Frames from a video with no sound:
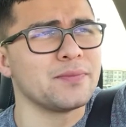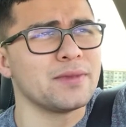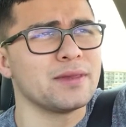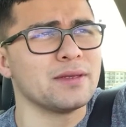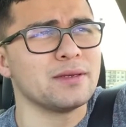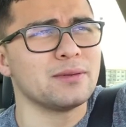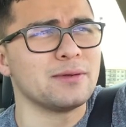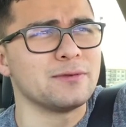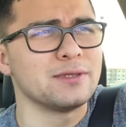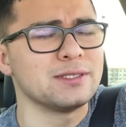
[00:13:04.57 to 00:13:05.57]
The
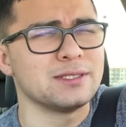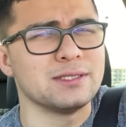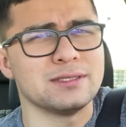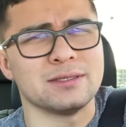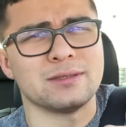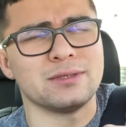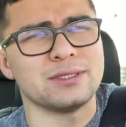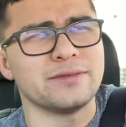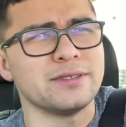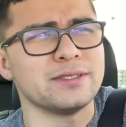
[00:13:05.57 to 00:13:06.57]
350Zs and
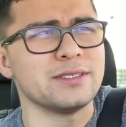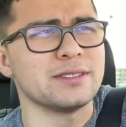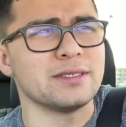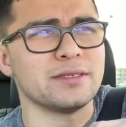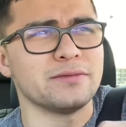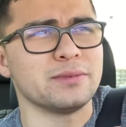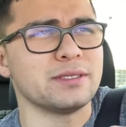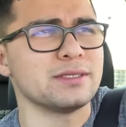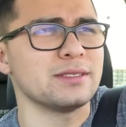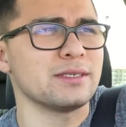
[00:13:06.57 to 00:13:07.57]
370Zs I love
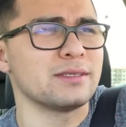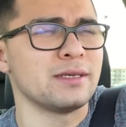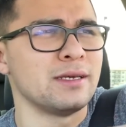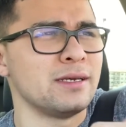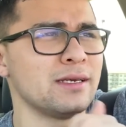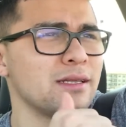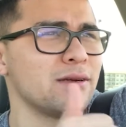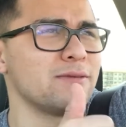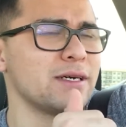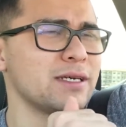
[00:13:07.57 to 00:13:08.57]
because like they're
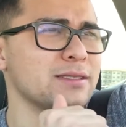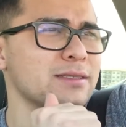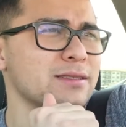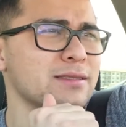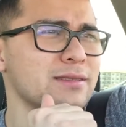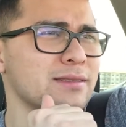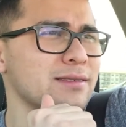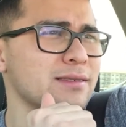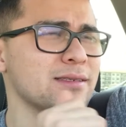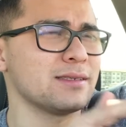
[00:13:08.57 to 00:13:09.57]
fast,
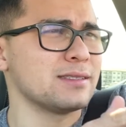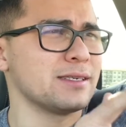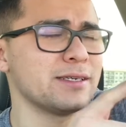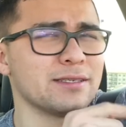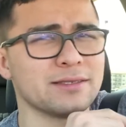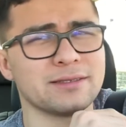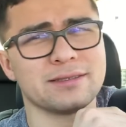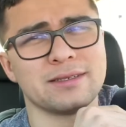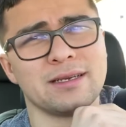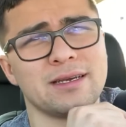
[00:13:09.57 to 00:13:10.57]
exciting,
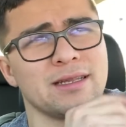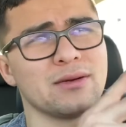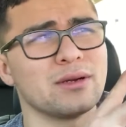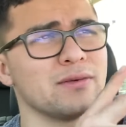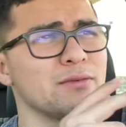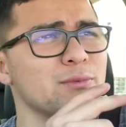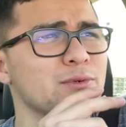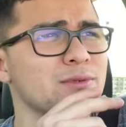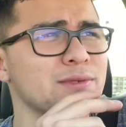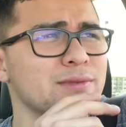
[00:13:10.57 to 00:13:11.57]
they're
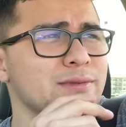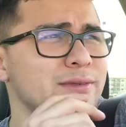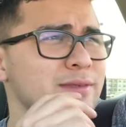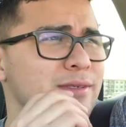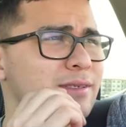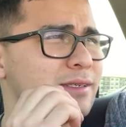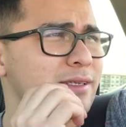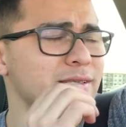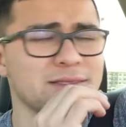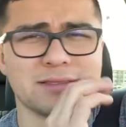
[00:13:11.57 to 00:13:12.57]
comfortable, like,
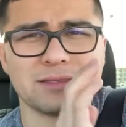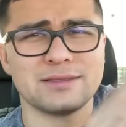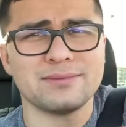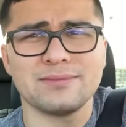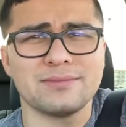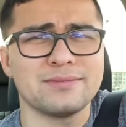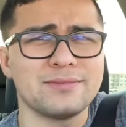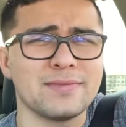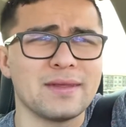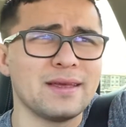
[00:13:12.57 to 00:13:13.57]

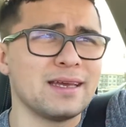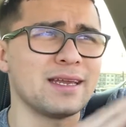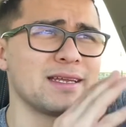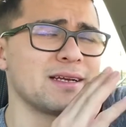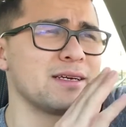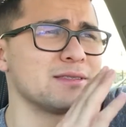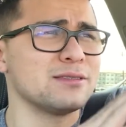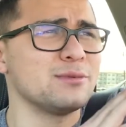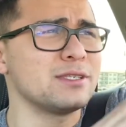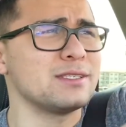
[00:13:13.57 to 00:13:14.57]
and it caught so
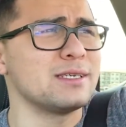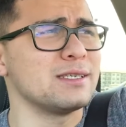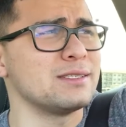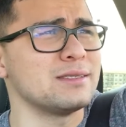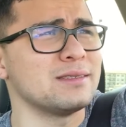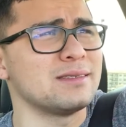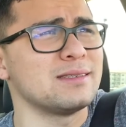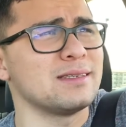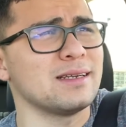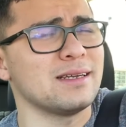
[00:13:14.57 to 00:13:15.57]
much
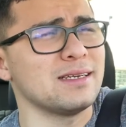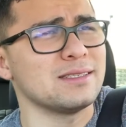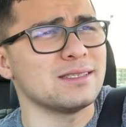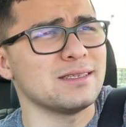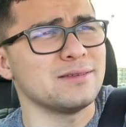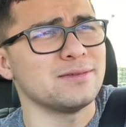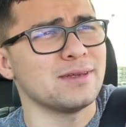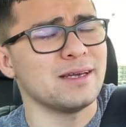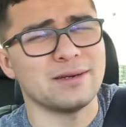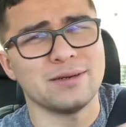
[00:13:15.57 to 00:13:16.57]
attention. I just love,
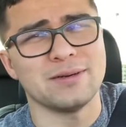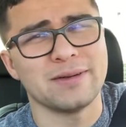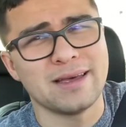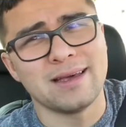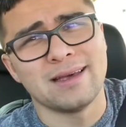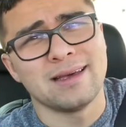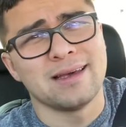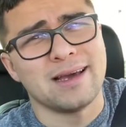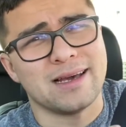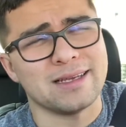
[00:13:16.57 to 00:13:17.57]
I don't know,
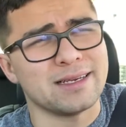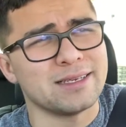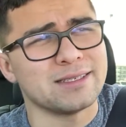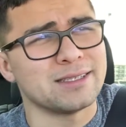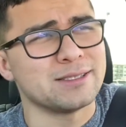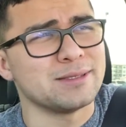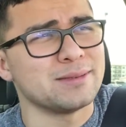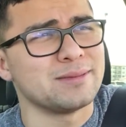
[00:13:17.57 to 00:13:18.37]
I like getting attention.